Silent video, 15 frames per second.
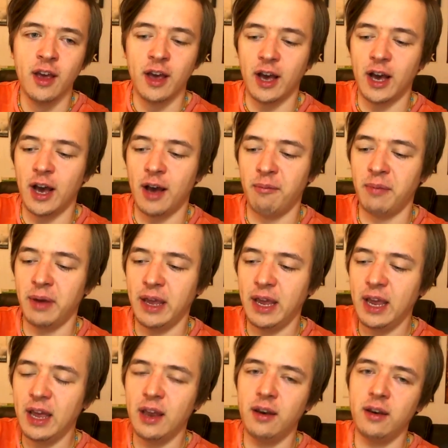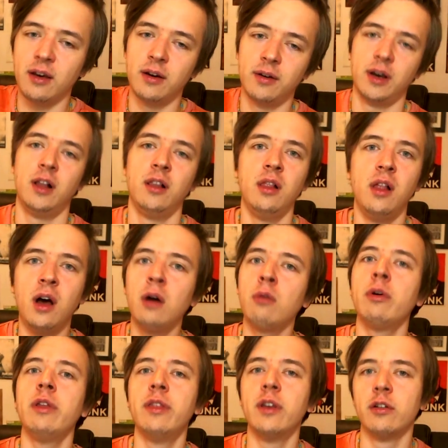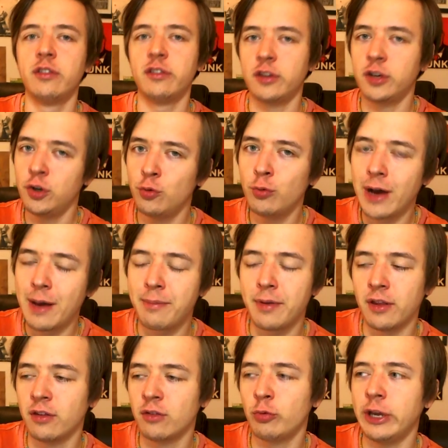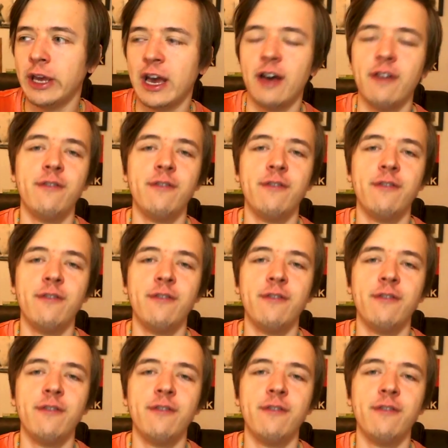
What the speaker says: And along with those 2 weapons, we have